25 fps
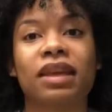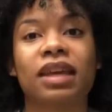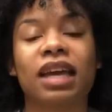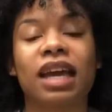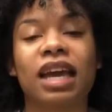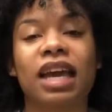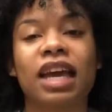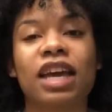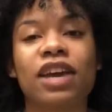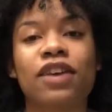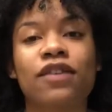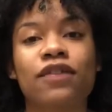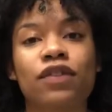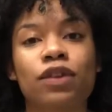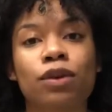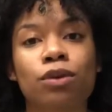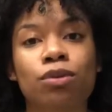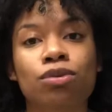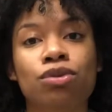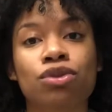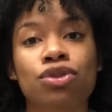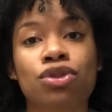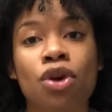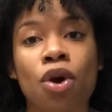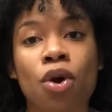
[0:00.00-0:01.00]
If you
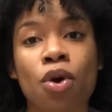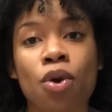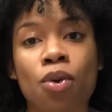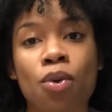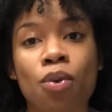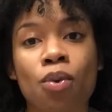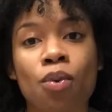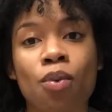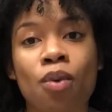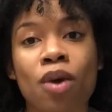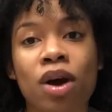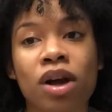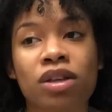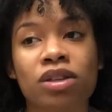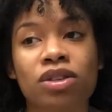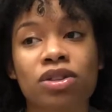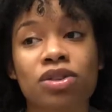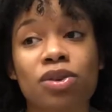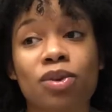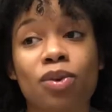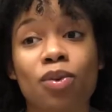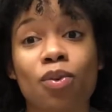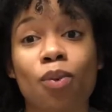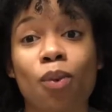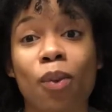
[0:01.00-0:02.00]
don't want
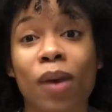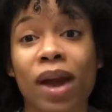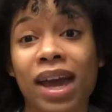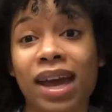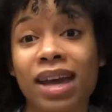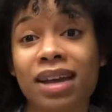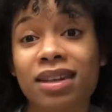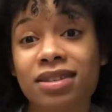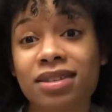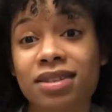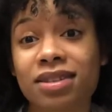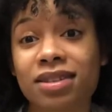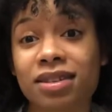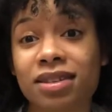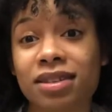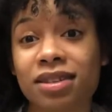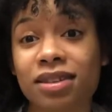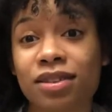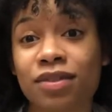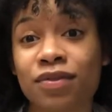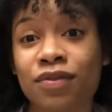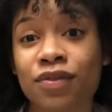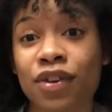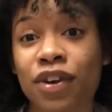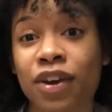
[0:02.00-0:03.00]
to wait
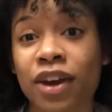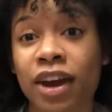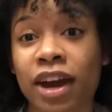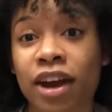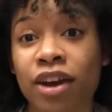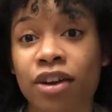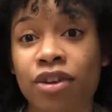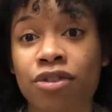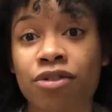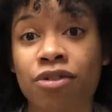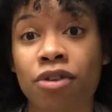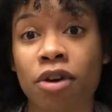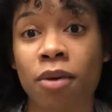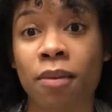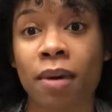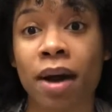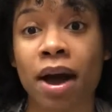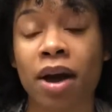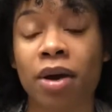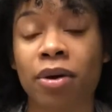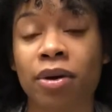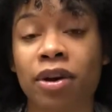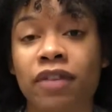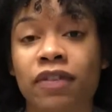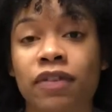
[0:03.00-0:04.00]
for your hair to grow
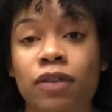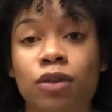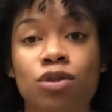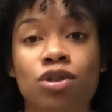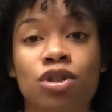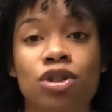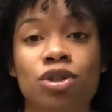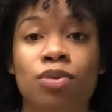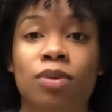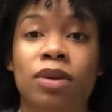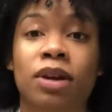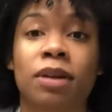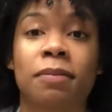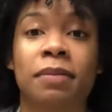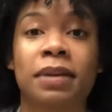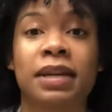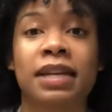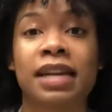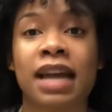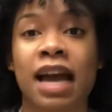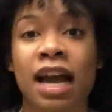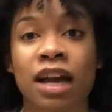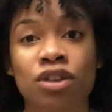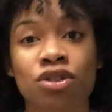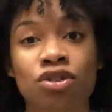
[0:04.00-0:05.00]
out, if you just want to be
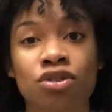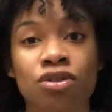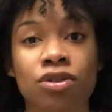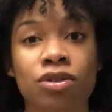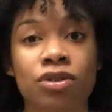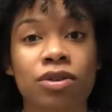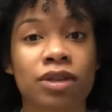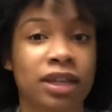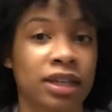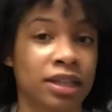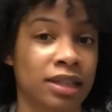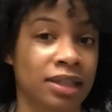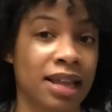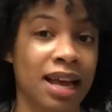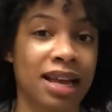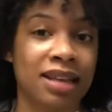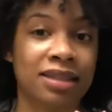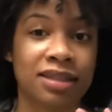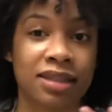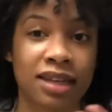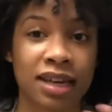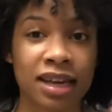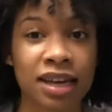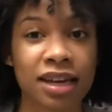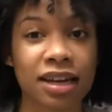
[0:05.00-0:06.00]
natural and that's
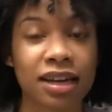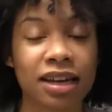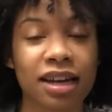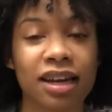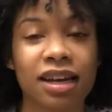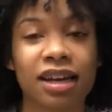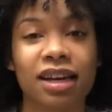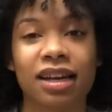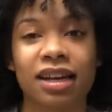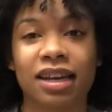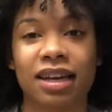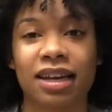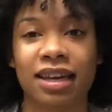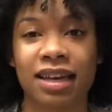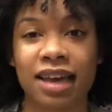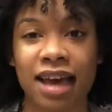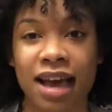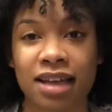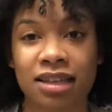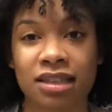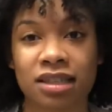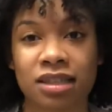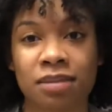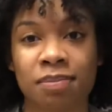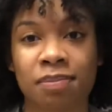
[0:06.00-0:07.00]
it,
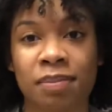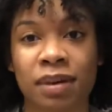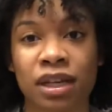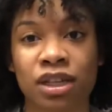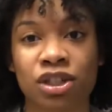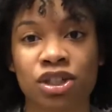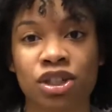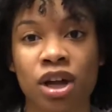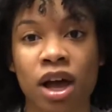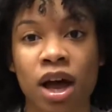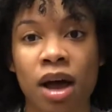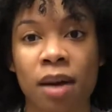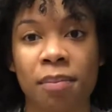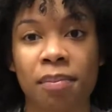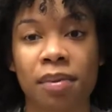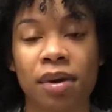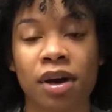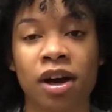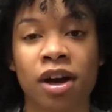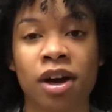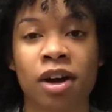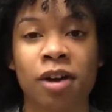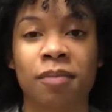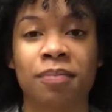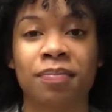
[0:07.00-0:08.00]
yes, big chop.
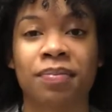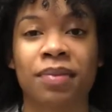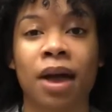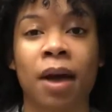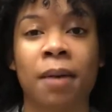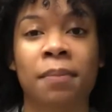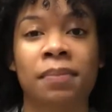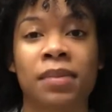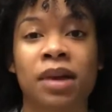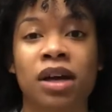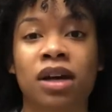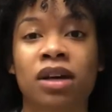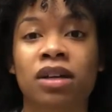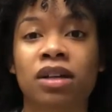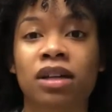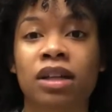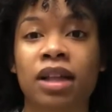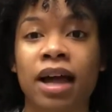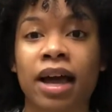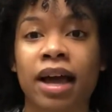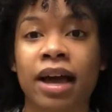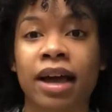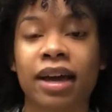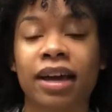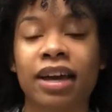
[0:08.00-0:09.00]
I'm not gonna
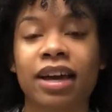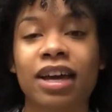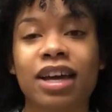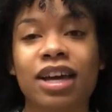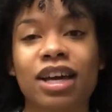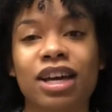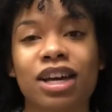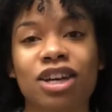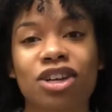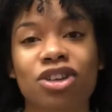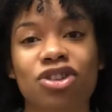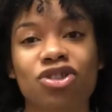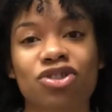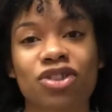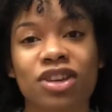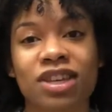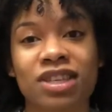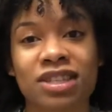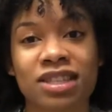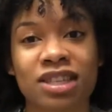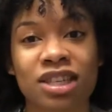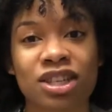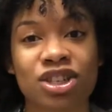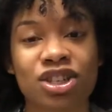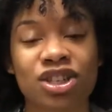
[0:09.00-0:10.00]
lie,
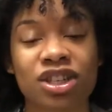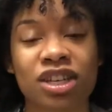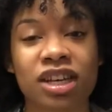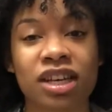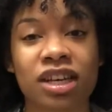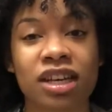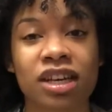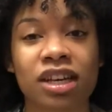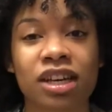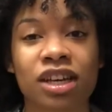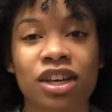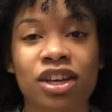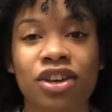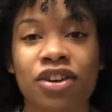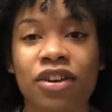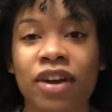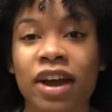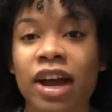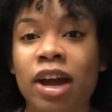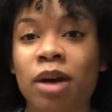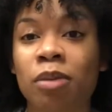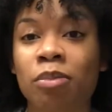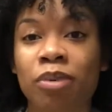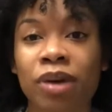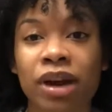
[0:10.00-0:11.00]
transitioning, your
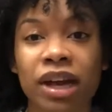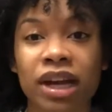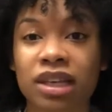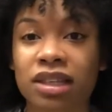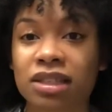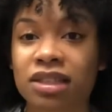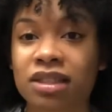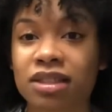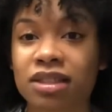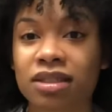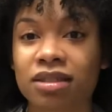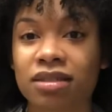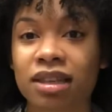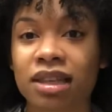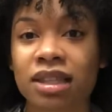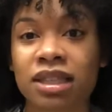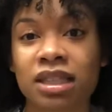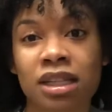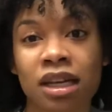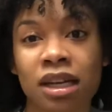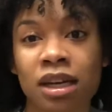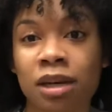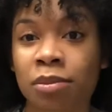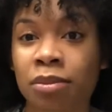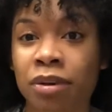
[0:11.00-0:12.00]
hair breaks. It's
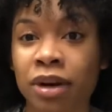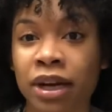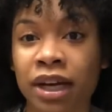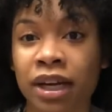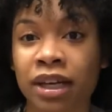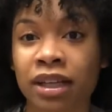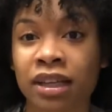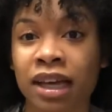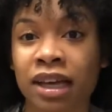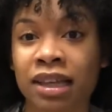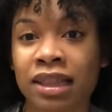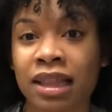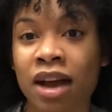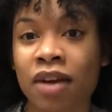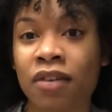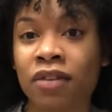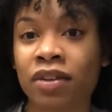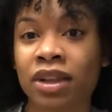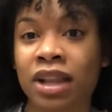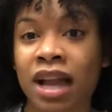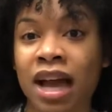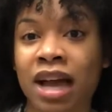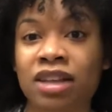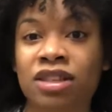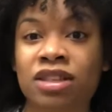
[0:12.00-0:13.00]
gonna break. Like that
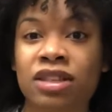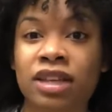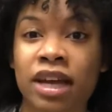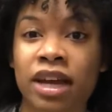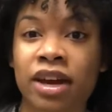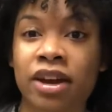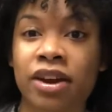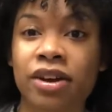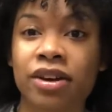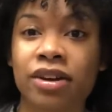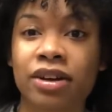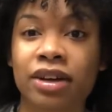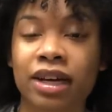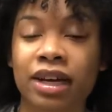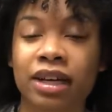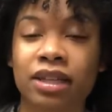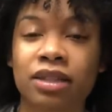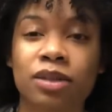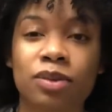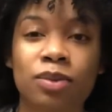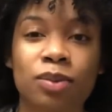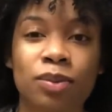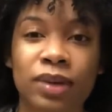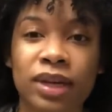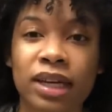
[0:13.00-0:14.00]
relaxed hair,
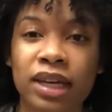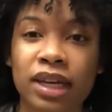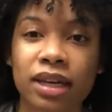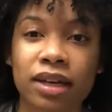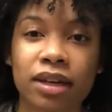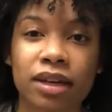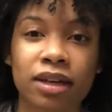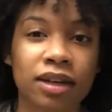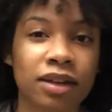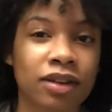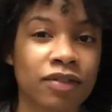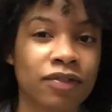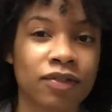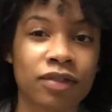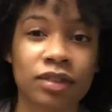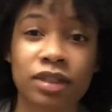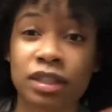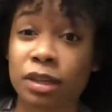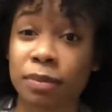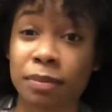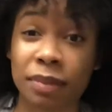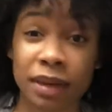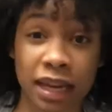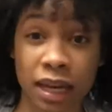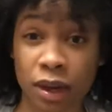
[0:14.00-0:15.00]
it's weak to
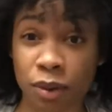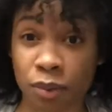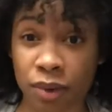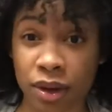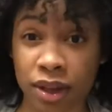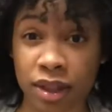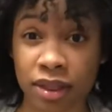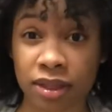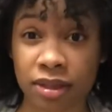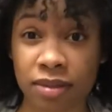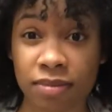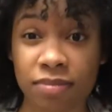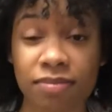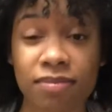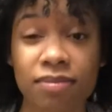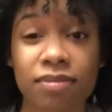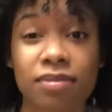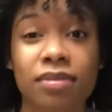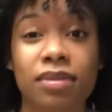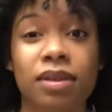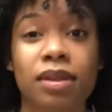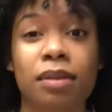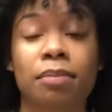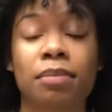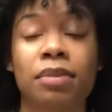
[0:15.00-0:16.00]
begin with.
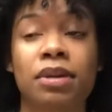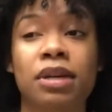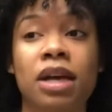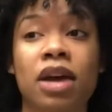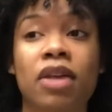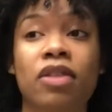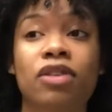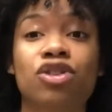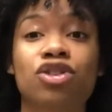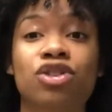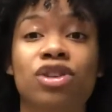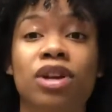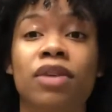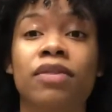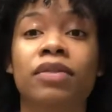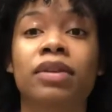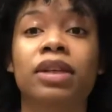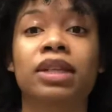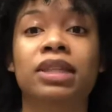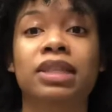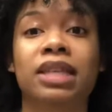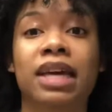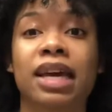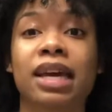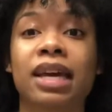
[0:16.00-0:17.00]
But now that you're not really
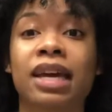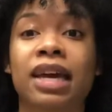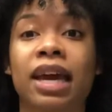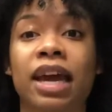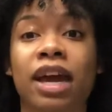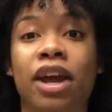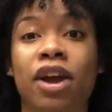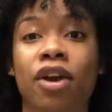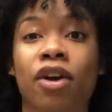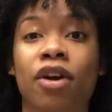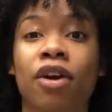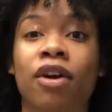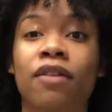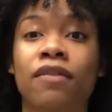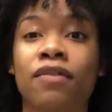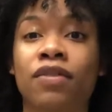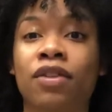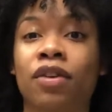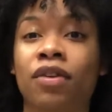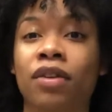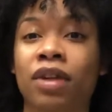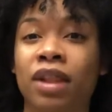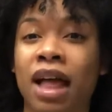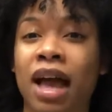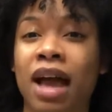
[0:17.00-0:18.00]
taking care of the
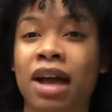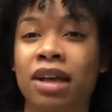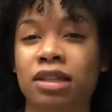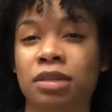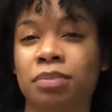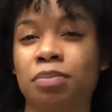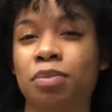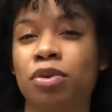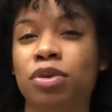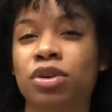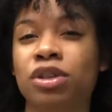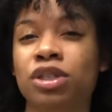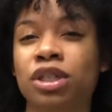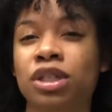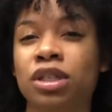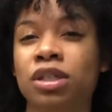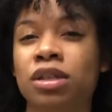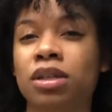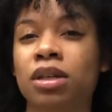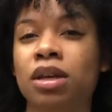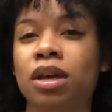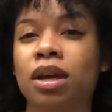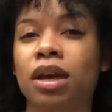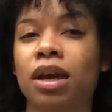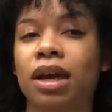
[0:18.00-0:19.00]
relaxed portion,
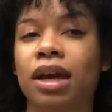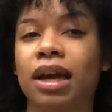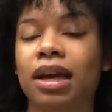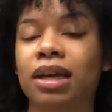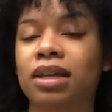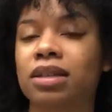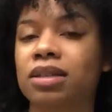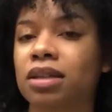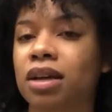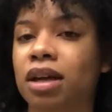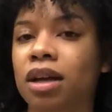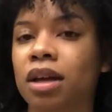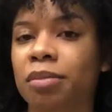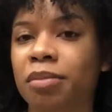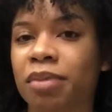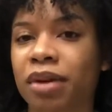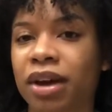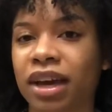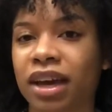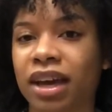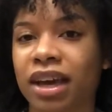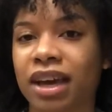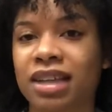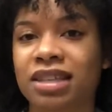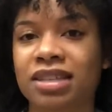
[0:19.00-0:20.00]
it's gonna
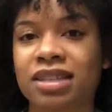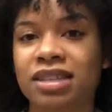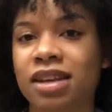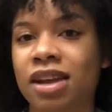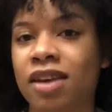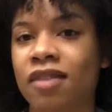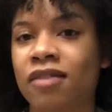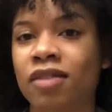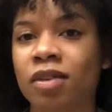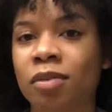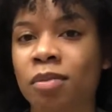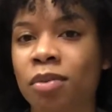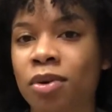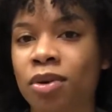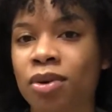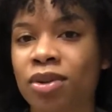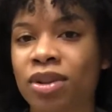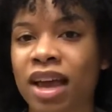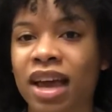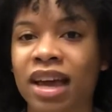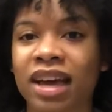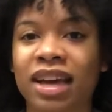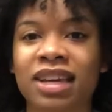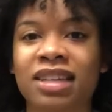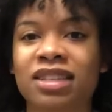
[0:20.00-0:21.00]
break. It's inevitable.
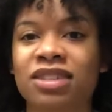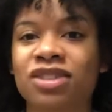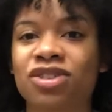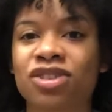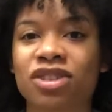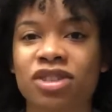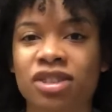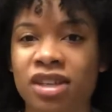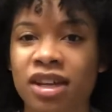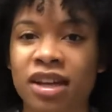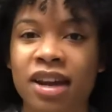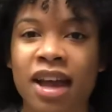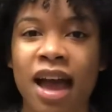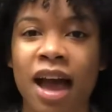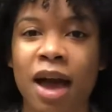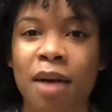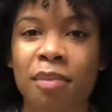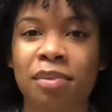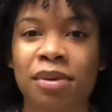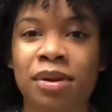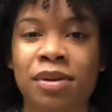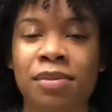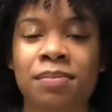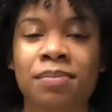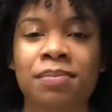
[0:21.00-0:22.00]
Like, it's just gonna
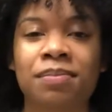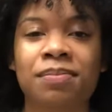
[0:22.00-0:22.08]
happen.